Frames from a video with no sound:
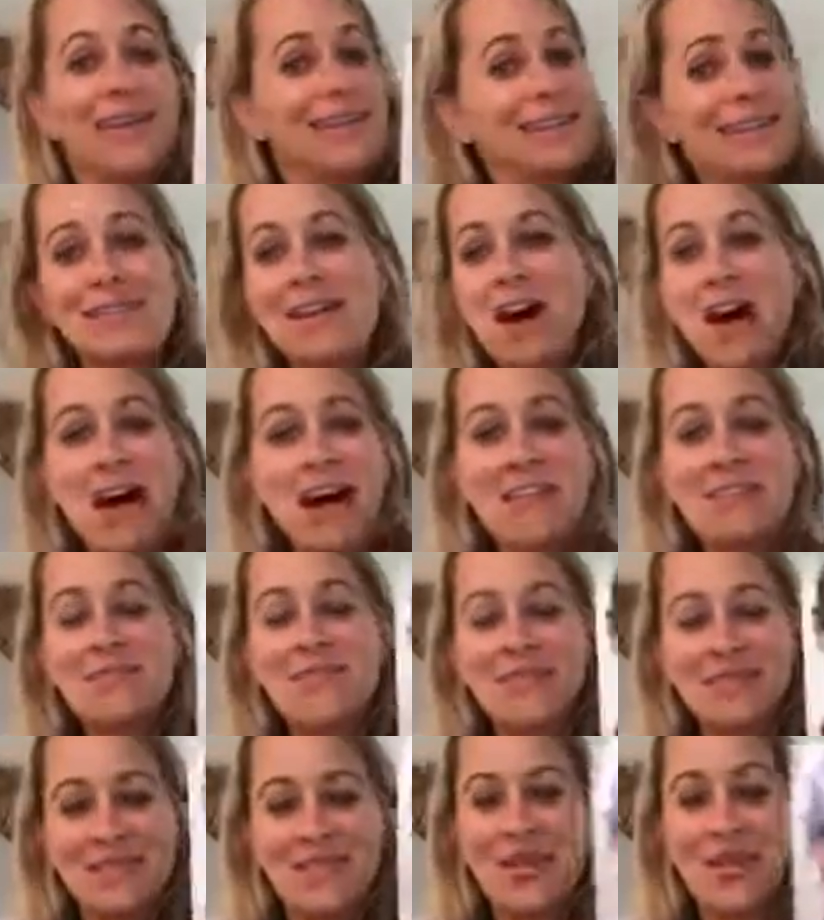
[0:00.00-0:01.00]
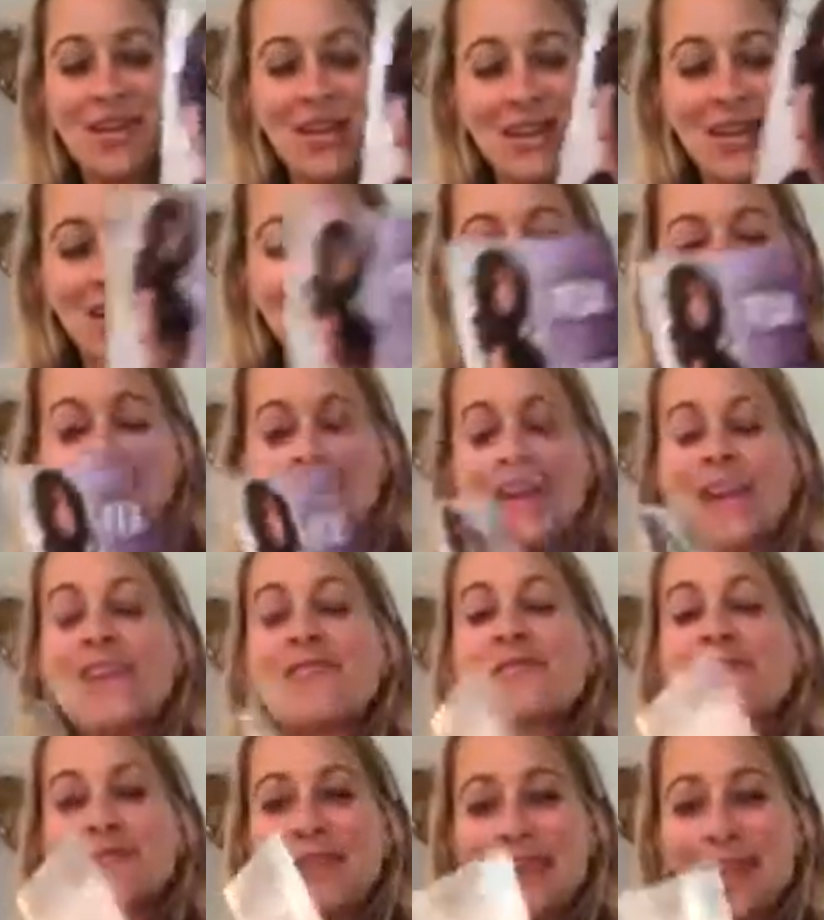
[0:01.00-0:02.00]
I did not, but start here,
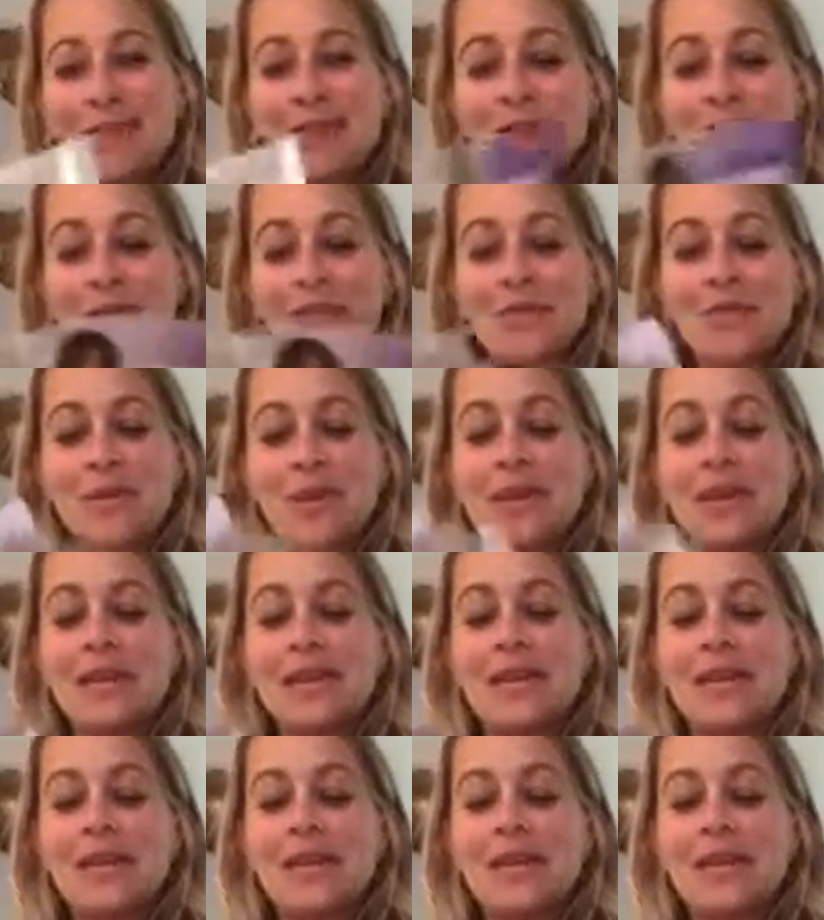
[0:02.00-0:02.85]
read through it.